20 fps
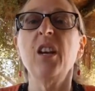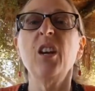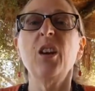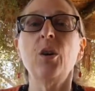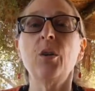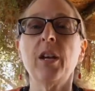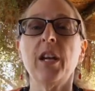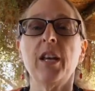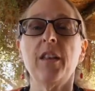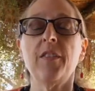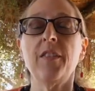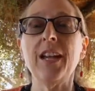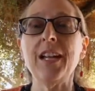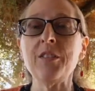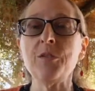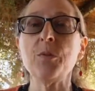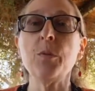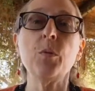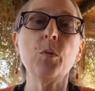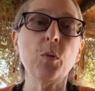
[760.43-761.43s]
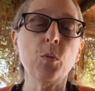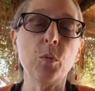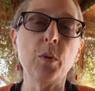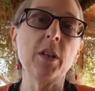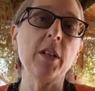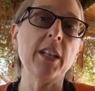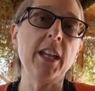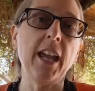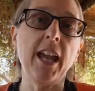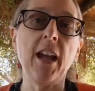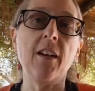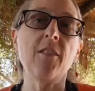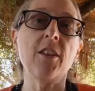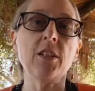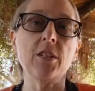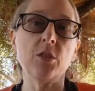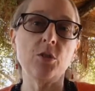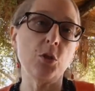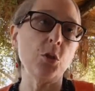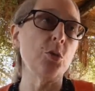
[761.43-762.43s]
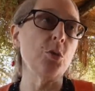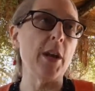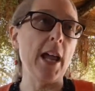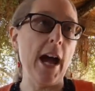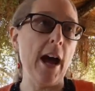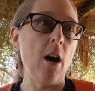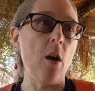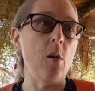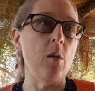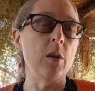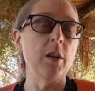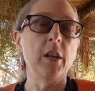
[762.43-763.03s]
Okay, that's what we're really having to do now.